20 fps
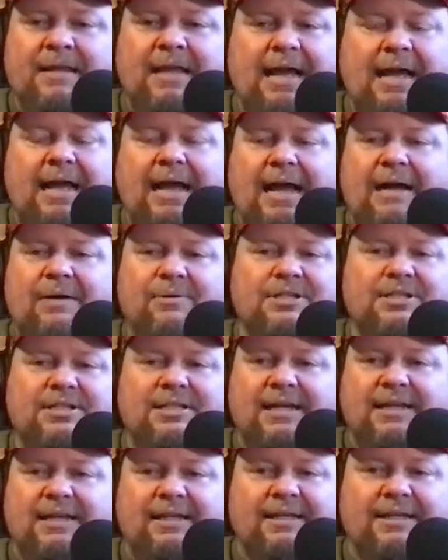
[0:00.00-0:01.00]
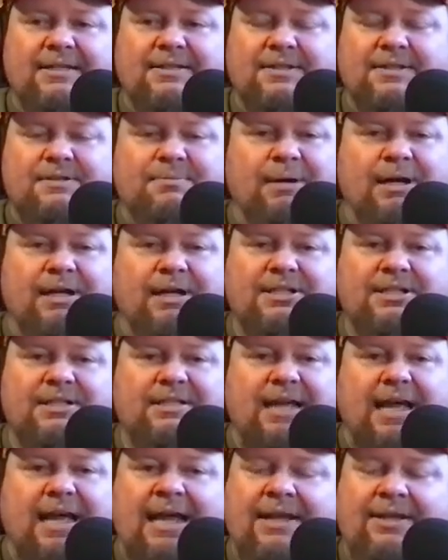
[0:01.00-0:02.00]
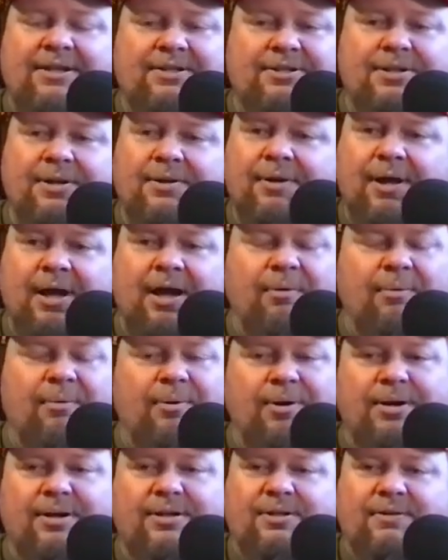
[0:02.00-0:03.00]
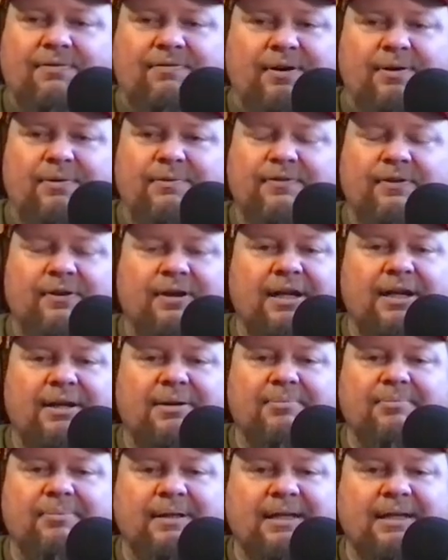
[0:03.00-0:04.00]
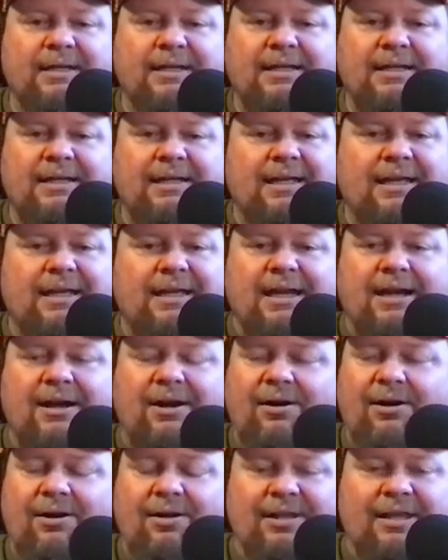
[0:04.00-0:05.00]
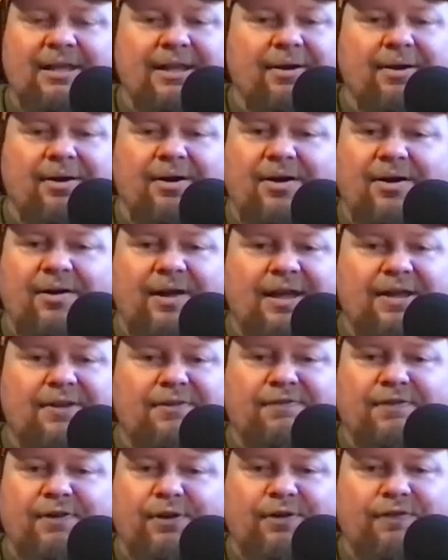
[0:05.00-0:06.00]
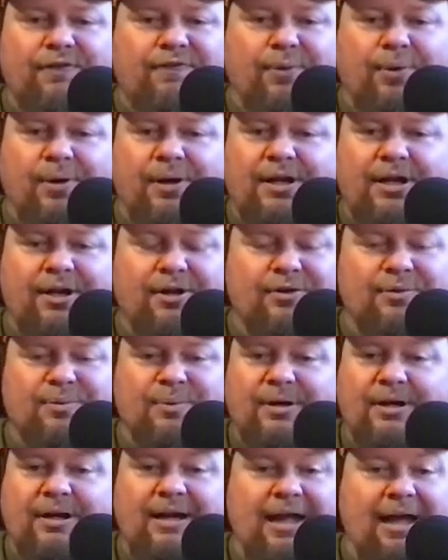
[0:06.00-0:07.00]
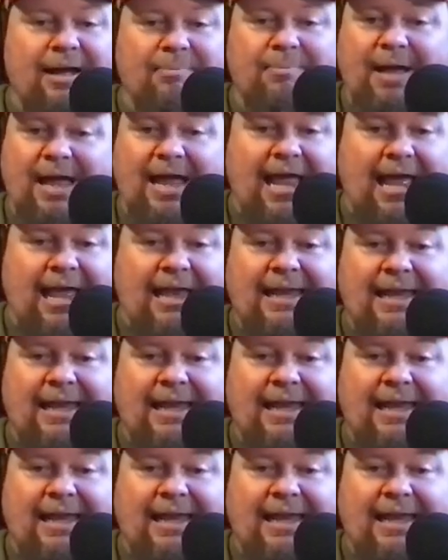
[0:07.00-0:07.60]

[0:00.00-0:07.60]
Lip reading: I will say this, as much as I do not want to vote for him, all in all, his first 4 years were not bad.